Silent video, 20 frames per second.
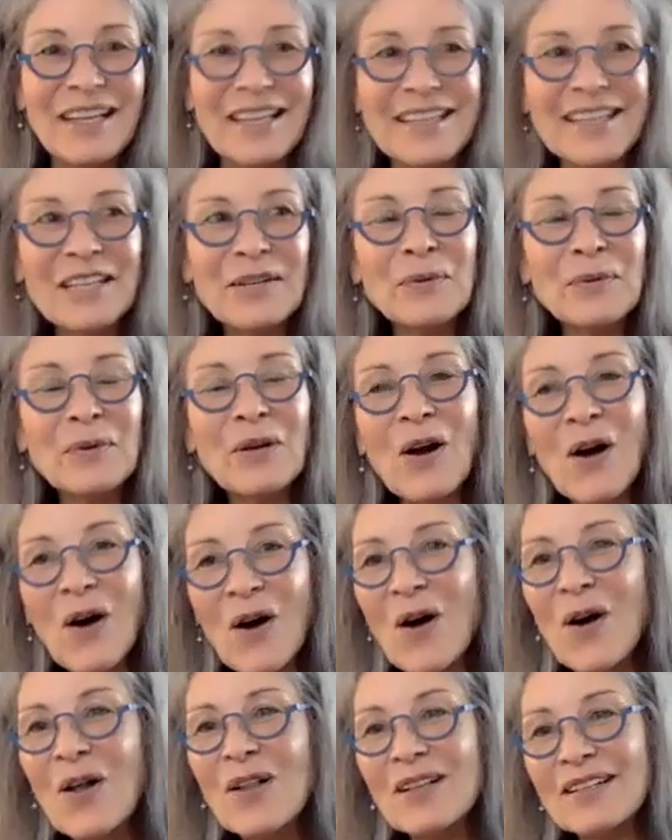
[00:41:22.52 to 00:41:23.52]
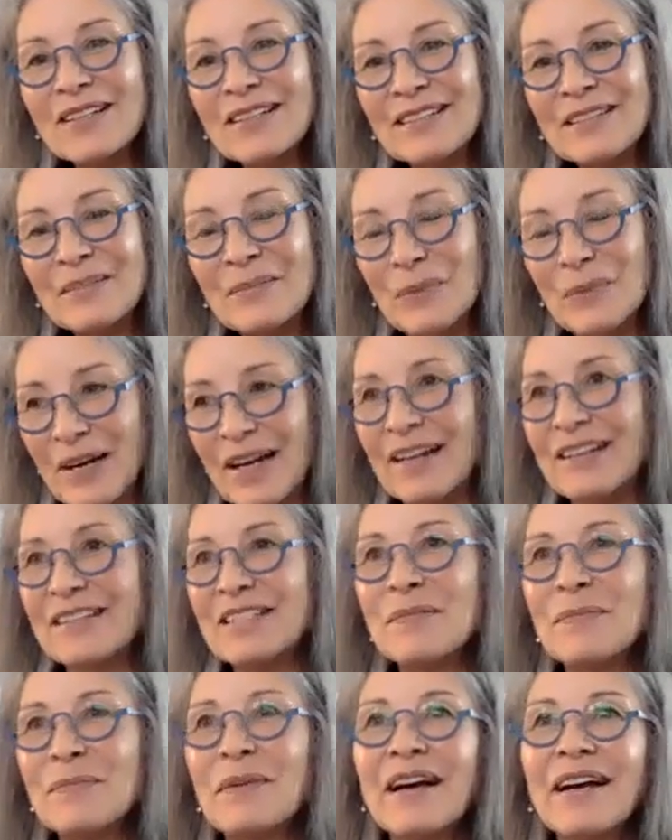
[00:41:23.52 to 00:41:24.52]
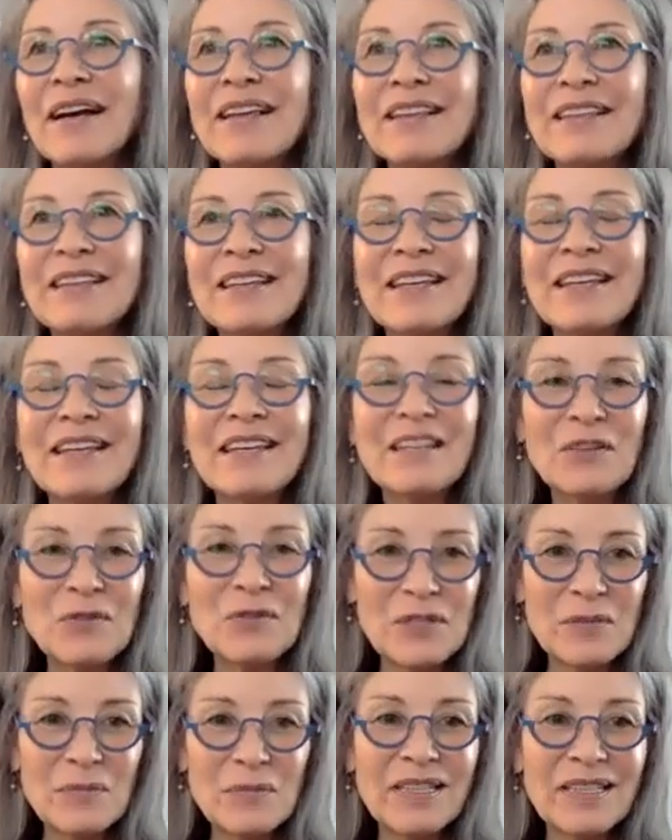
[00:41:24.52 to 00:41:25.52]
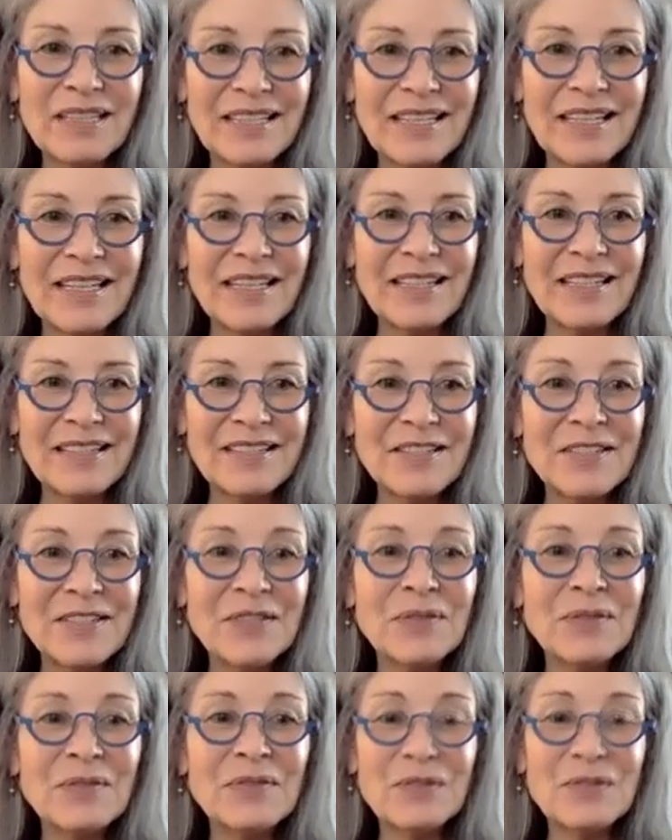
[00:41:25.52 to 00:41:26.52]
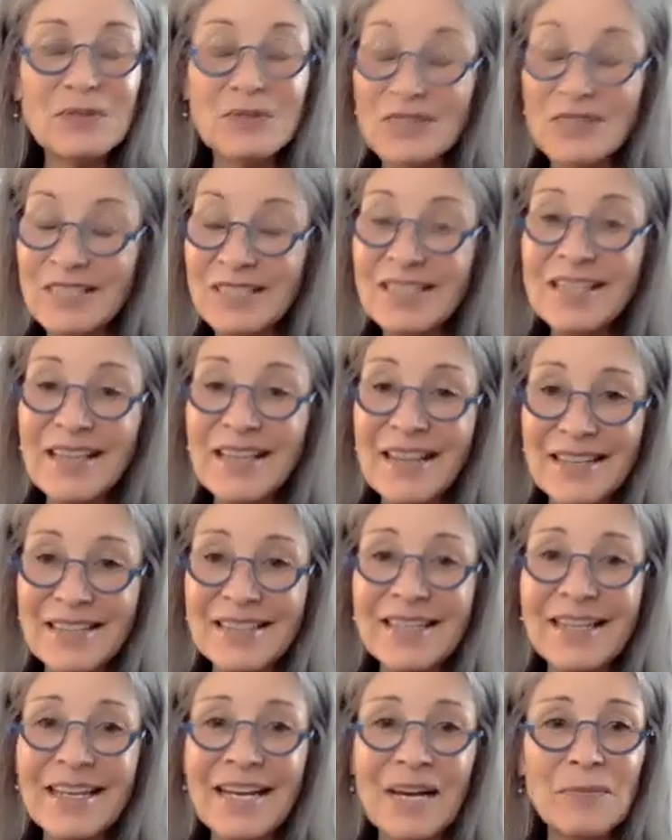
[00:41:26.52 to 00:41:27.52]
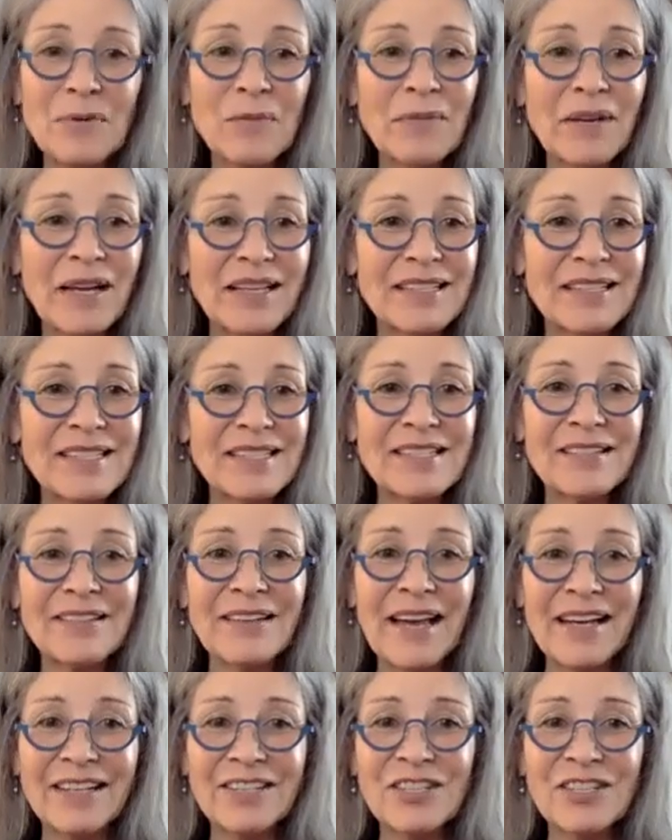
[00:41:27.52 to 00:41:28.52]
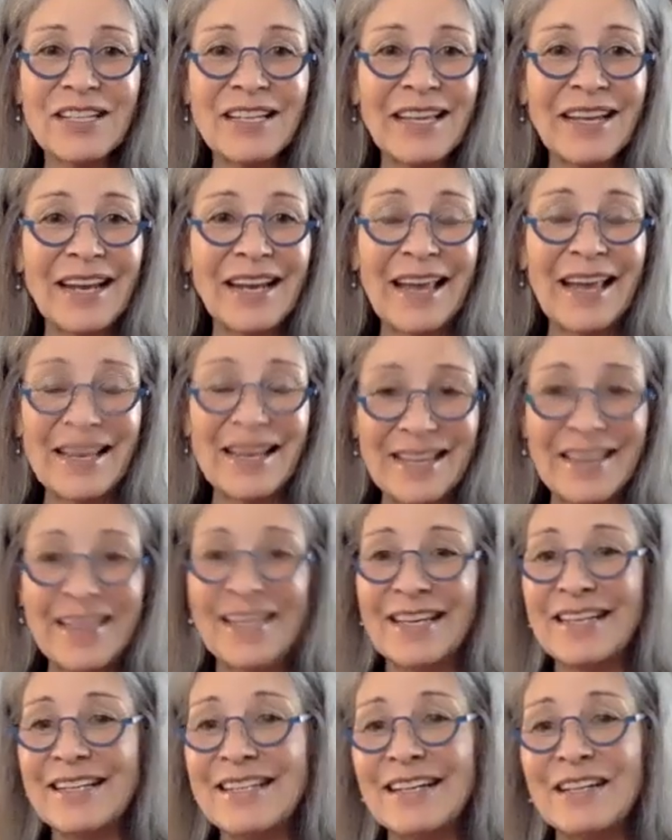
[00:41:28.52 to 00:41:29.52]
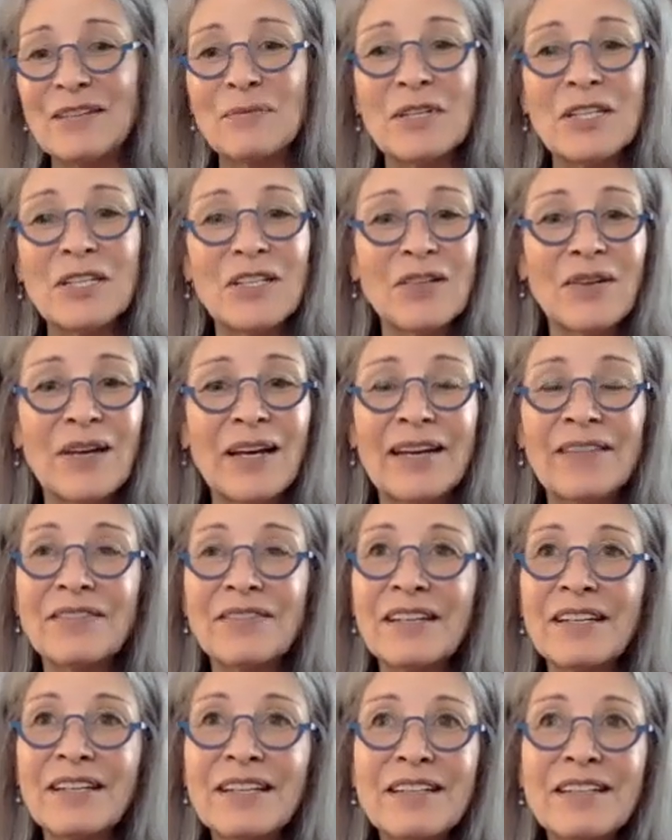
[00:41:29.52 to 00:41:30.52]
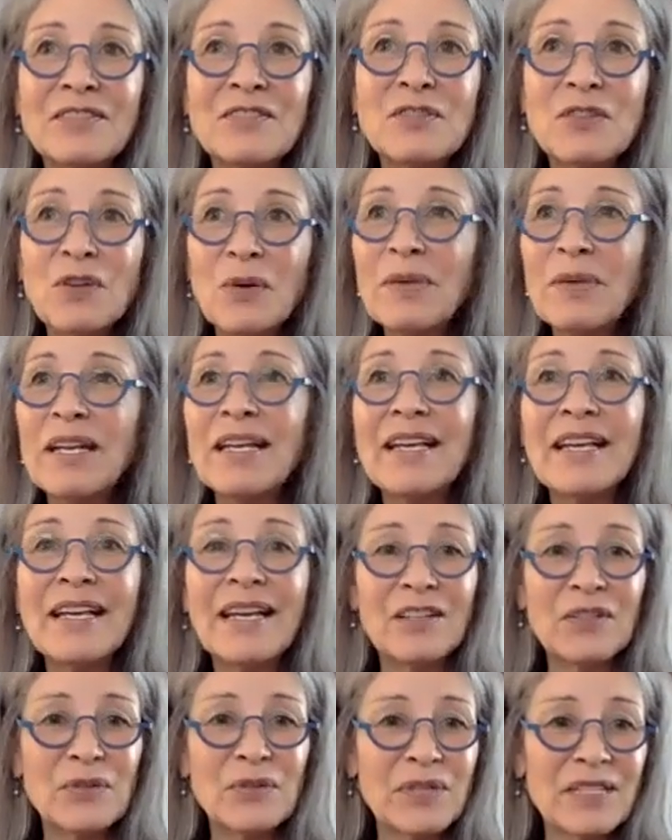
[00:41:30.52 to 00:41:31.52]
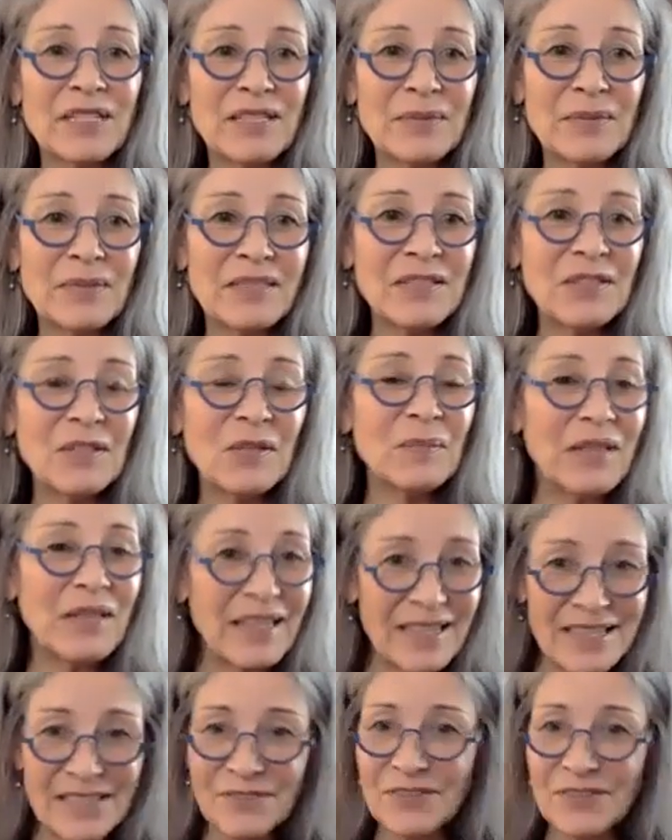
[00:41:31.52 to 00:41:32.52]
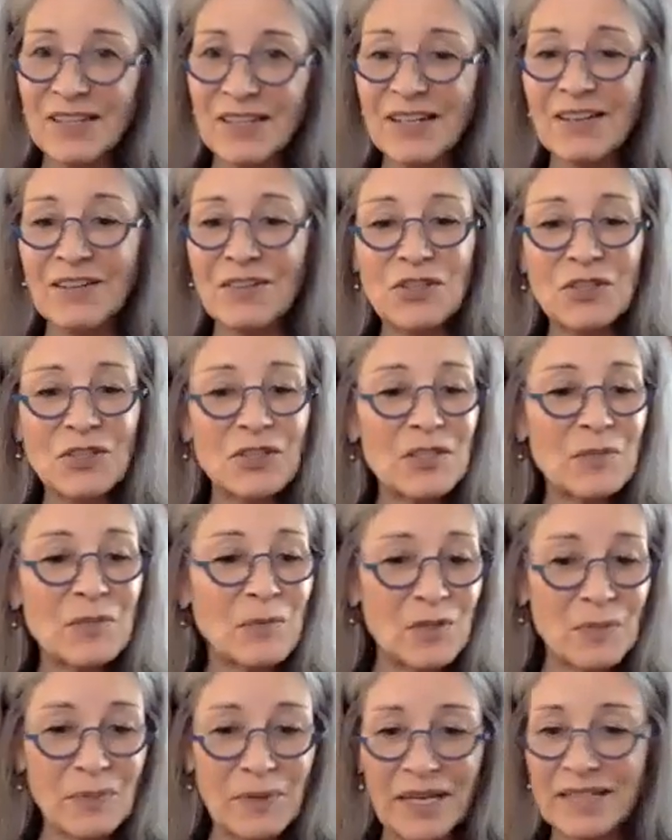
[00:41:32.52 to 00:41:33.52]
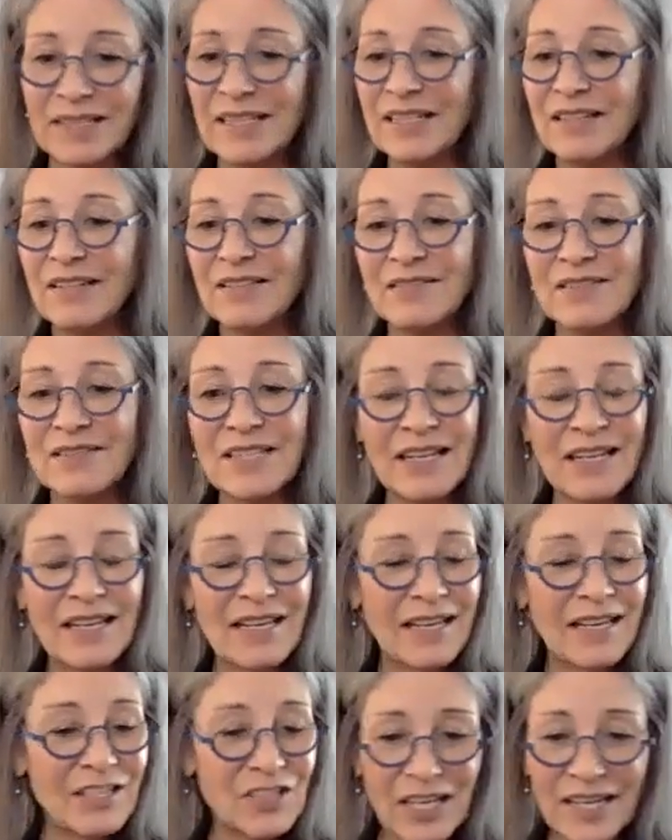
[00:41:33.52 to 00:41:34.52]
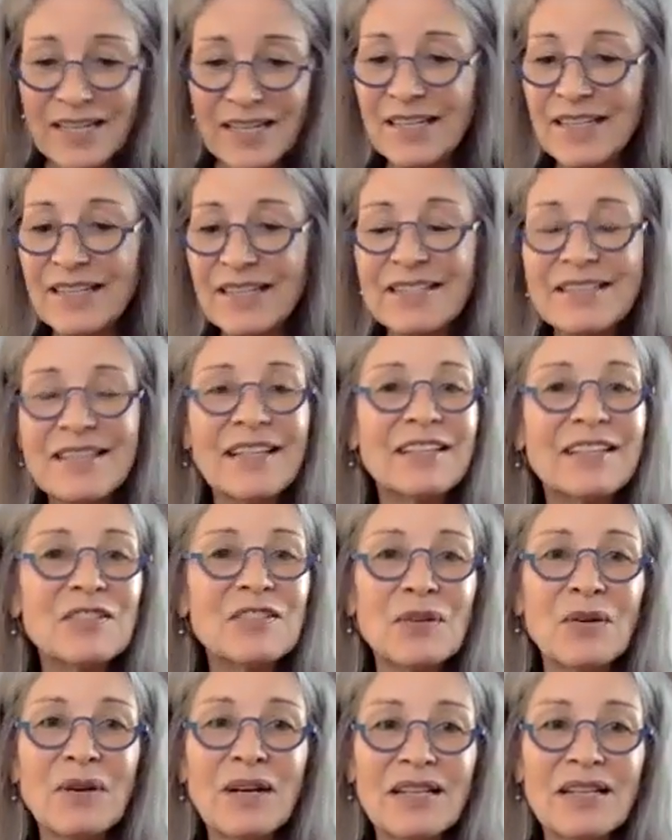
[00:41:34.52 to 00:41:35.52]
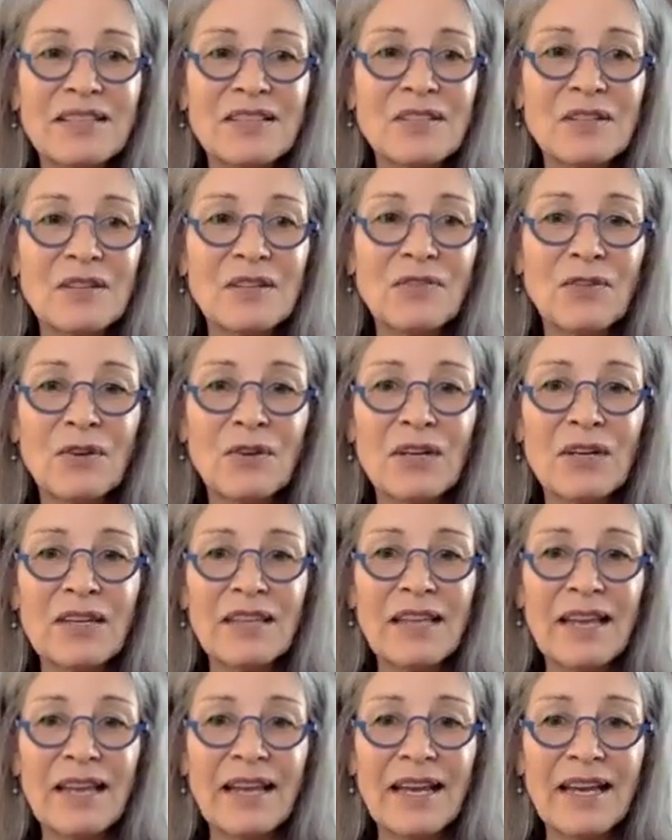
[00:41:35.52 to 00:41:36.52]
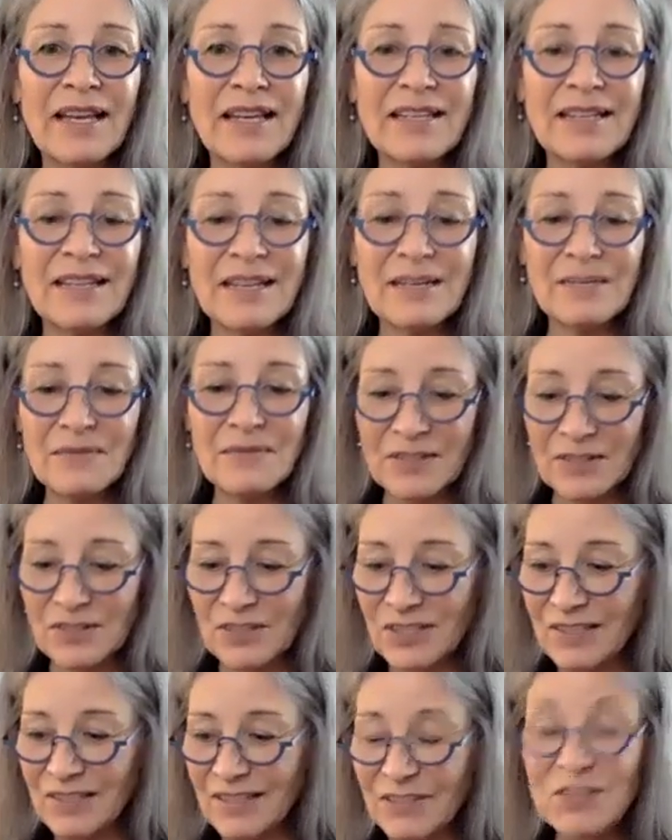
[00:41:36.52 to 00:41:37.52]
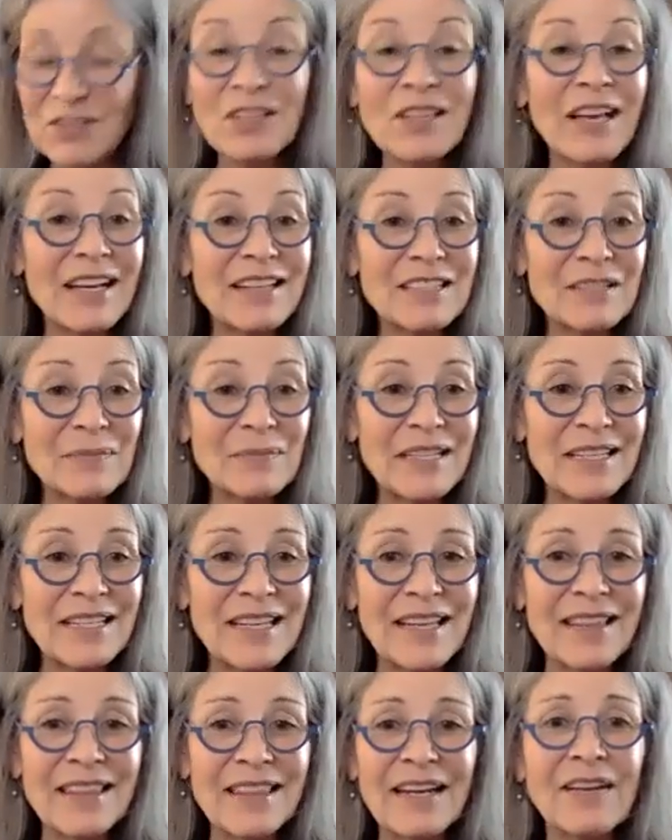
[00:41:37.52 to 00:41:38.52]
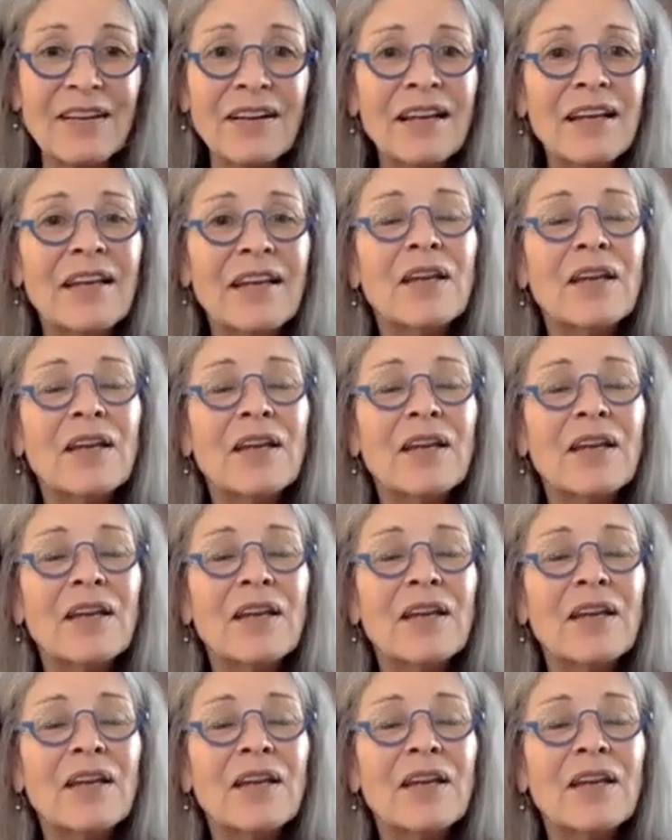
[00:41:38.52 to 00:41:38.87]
think we're all impressed by the EU's ability to do just that, to compromise, to actually get anything done when you have so many countries with so many different cultures, perspectives, agendas, and so on and so forth. And there's a lot to be done there.